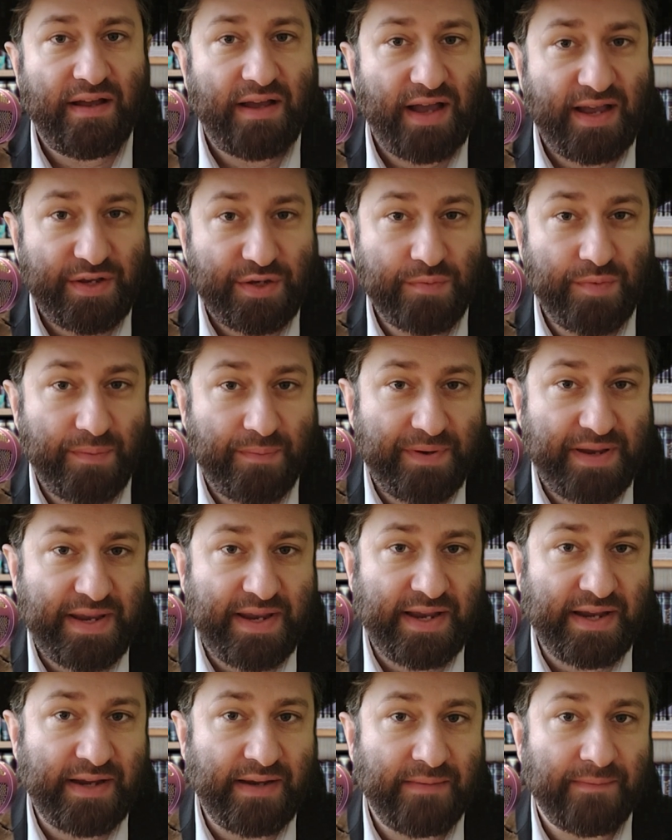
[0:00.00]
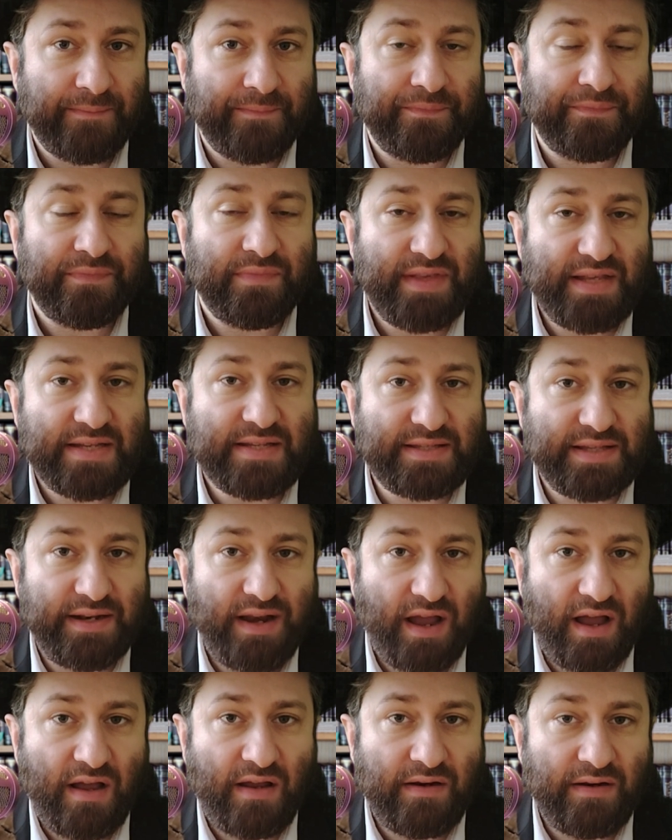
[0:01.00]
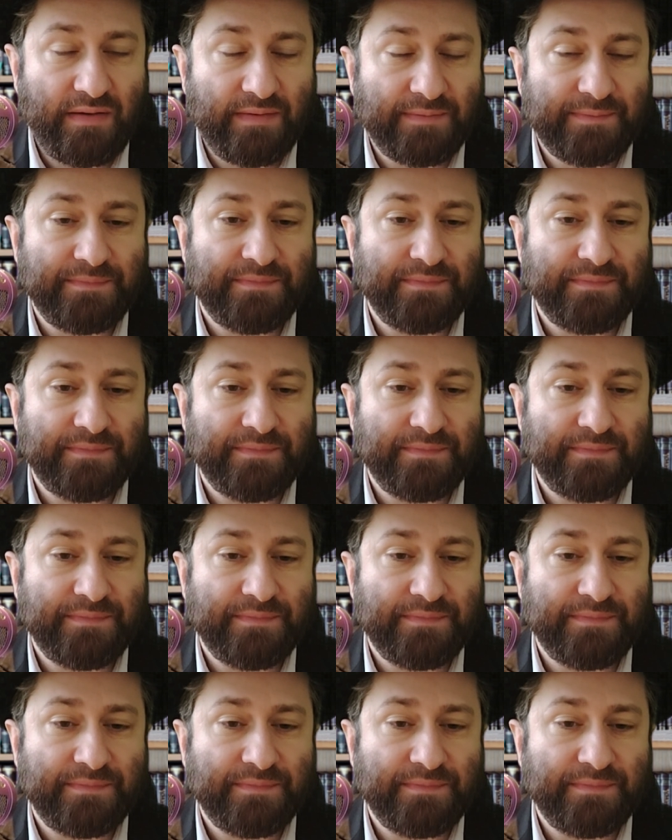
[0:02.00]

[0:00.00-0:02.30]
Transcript: a human being needs to learn,